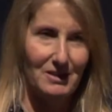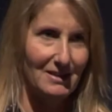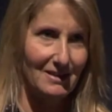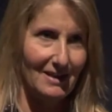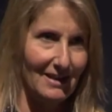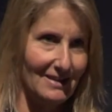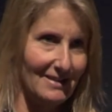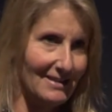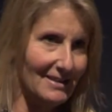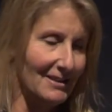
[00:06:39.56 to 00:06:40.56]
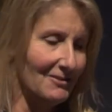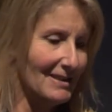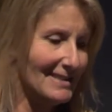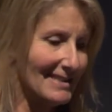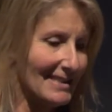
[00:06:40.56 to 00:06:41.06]
and
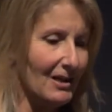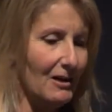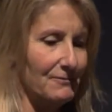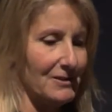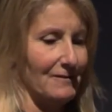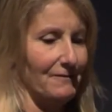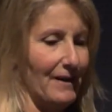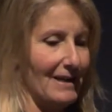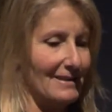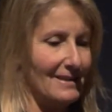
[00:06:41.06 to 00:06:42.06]
it's the after effect.